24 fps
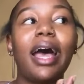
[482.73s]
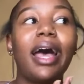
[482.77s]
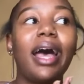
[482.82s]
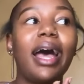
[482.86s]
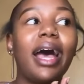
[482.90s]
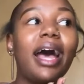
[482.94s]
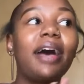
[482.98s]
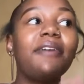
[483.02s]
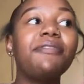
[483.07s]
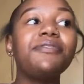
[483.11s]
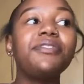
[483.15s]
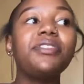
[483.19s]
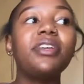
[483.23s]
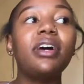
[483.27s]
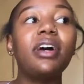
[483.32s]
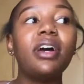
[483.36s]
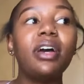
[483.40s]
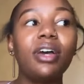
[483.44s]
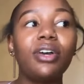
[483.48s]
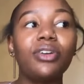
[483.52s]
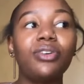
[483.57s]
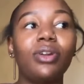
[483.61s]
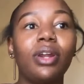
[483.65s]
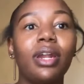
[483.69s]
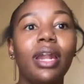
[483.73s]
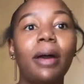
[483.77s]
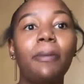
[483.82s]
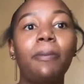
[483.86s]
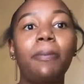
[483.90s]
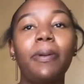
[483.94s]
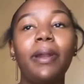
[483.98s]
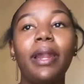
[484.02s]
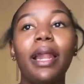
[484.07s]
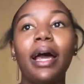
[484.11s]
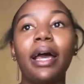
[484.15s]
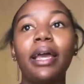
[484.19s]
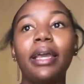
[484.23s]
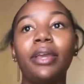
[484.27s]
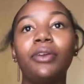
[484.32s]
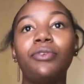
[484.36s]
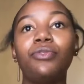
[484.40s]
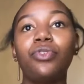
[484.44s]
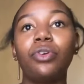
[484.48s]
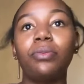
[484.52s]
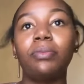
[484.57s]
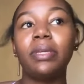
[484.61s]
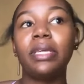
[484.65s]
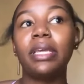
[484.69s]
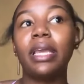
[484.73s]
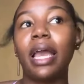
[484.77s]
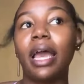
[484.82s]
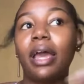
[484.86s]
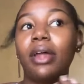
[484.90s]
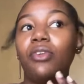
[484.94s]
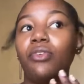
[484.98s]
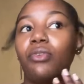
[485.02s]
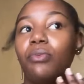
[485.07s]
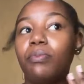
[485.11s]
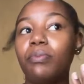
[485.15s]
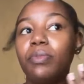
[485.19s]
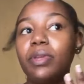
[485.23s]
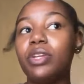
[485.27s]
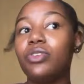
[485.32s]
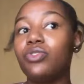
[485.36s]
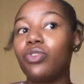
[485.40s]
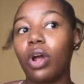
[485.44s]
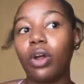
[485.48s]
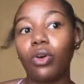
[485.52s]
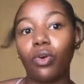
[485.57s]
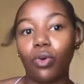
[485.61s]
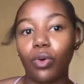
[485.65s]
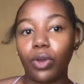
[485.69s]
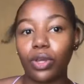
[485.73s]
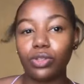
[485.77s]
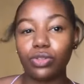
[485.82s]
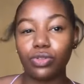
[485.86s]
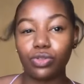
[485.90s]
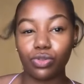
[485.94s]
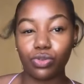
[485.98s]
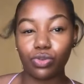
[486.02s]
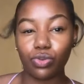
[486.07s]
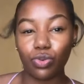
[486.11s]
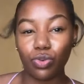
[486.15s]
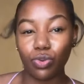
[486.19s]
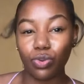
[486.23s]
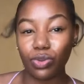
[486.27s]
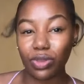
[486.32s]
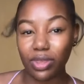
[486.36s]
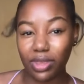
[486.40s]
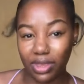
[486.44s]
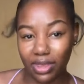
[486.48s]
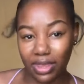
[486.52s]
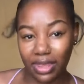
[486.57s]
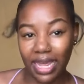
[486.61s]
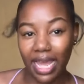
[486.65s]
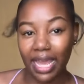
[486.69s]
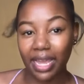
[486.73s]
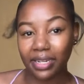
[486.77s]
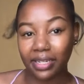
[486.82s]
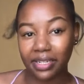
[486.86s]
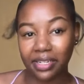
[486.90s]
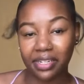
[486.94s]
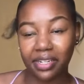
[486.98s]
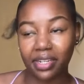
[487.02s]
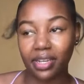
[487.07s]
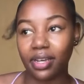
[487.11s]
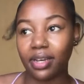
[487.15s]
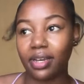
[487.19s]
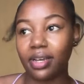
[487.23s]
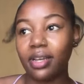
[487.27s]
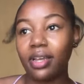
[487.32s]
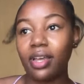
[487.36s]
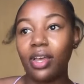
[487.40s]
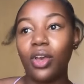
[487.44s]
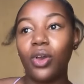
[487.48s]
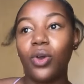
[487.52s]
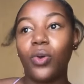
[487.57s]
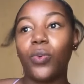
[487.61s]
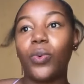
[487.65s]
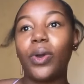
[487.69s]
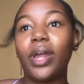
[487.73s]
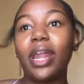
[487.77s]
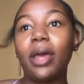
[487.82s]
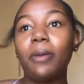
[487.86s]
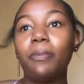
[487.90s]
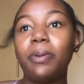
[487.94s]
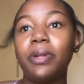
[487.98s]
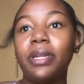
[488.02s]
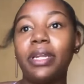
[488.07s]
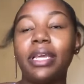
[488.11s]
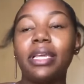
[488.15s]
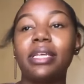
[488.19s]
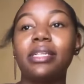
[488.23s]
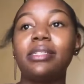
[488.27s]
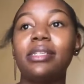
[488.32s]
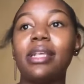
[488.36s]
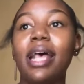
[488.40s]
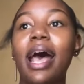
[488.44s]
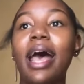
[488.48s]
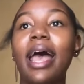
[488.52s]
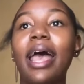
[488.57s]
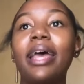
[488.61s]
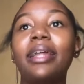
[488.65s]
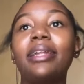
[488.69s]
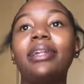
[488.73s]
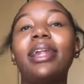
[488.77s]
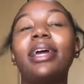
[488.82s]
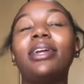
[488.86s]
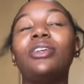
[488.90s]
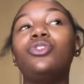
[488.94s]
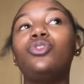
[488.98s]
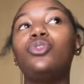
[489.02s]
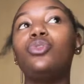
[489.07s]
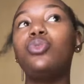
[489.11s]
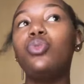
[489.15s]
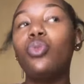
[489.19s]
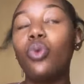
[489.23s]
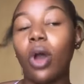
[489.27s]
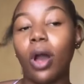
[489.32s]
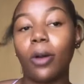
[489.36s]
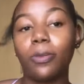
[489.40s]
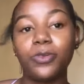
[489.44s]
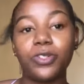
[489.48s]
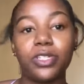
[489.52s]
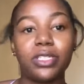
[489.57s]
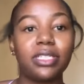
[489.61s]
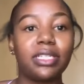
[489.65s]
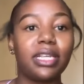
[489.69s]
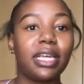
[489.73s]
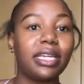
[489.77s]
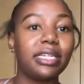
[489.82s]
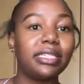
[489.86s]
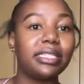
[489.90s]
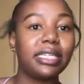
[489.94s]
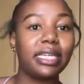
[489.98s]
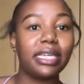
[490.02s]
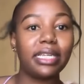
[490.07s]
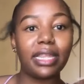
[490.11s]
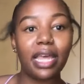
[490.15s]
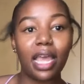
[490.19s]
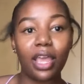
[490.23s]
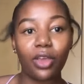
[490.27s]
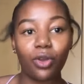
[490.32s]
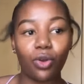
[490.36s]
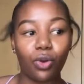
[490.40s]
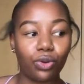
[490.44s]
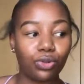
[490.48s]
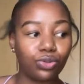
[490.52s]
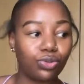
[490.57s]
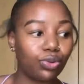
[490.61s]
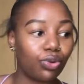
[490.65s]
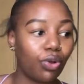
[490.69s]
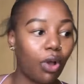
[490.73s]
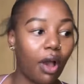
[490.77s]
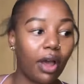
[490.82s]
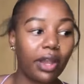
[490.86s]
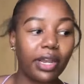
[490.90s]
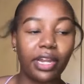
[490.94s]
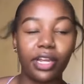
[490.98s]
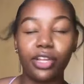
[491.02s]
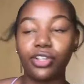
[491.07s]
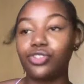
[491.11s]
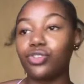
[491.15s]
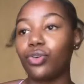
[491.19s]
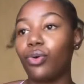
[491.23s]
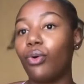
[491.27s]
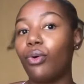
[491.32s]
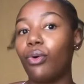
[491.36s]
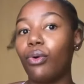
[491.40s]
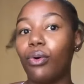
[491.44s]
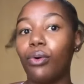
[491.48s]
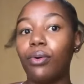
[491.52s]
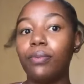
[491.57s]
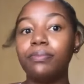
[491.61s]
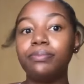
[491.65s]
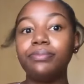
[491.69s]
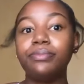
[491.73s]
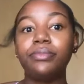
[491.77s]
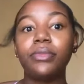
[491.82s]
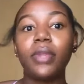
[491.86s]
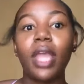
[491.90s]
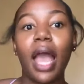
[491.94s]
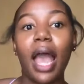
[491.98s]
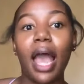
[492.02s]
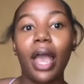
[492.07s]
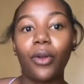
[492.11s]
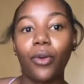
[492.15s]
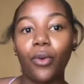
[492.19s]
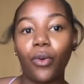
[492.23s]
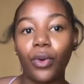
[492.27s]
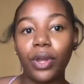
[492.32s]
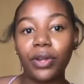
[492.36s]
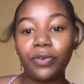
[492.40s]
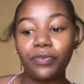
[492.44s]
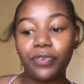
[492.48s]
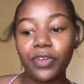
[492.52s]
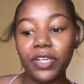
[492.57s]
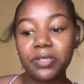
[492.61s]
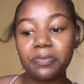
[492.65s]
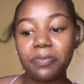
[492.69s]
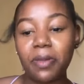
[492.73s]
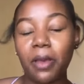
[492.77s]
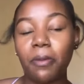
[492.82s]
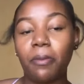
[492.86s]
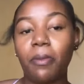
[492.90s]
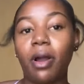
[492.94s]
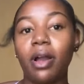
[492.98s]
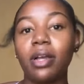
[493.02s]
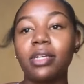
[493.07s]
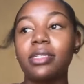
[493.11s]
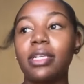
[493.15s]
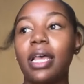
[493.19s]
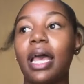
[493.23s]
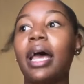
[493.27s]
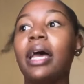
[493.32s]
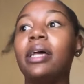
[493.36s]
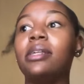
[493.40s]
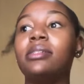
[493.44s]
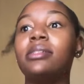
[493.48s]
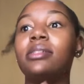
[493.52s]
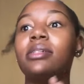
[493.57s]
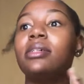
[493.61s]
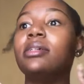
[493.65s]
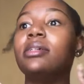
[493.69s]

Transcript: after her not applying for me and me not going to school that year, what happened is I had like 2 options. It's either I go to college or I go and fix my marks and